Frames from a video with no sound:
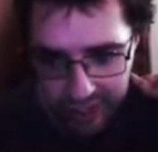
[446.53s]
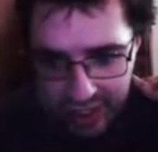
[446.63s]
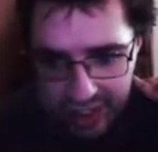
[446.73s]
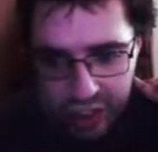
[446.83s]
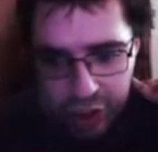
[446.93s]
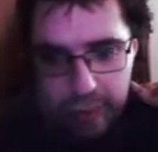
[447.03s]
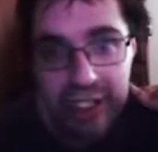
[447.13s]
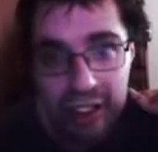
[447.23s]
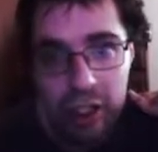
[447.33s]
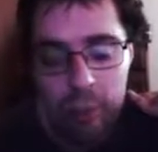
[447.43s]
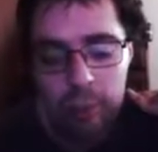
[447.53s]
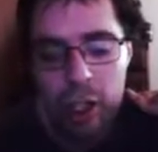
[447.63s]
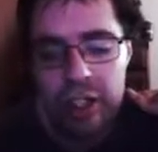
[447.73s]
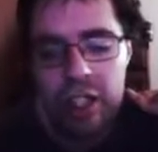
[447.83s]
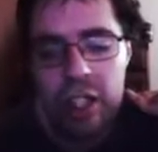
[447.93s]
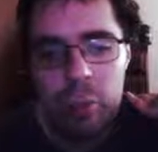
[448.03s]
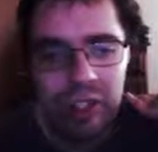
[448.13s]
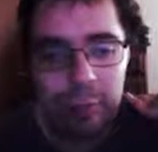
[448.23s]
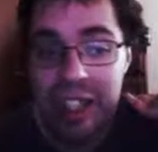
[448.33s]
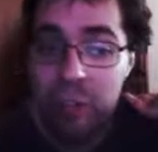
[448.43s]
This just means it's a double bond, which
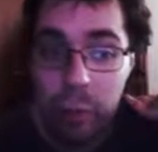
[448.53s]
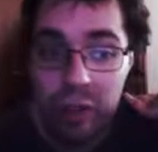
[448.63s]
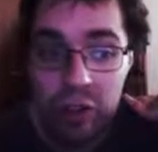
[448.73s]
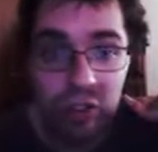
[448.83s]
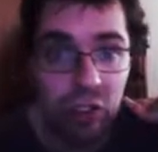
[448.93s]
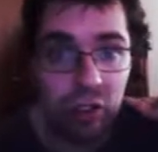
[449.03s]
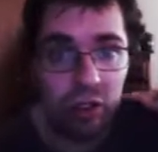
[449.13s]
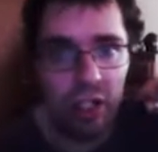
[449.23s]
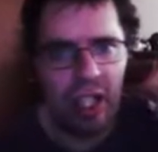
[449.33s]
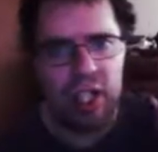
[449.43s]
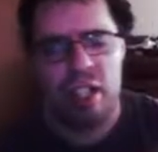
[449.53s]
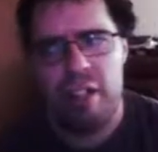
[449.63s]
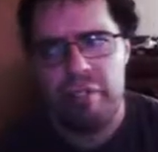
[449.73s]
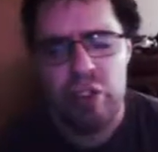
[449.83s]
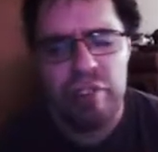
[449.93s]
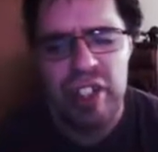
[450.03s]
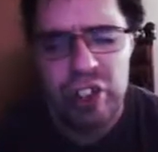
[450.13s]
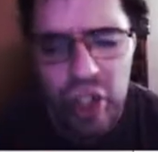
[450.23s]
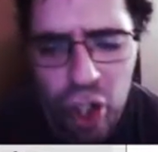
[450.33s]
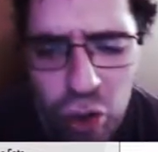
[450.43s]
I believe we went over a few videos
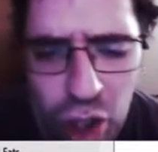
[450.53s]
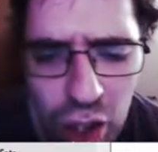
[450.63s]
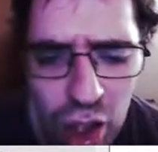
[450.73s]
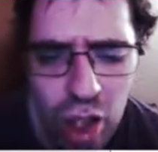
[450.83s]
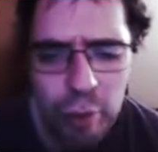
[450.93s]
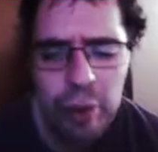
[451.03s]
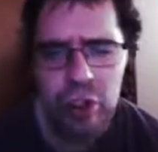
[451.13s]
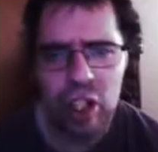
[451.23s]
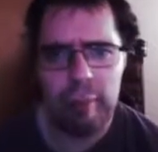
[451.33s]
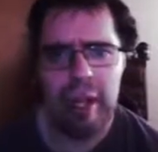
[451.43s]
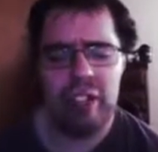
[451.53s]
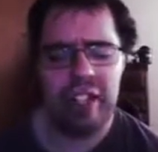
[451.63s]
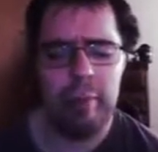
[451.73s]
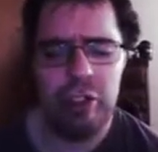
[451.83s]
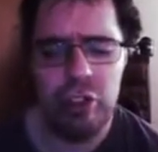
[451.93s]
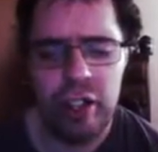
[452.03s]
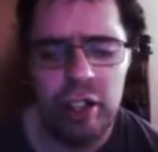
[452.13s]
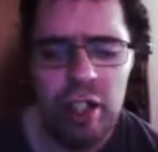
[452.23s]
ago when we were talking about chemistry.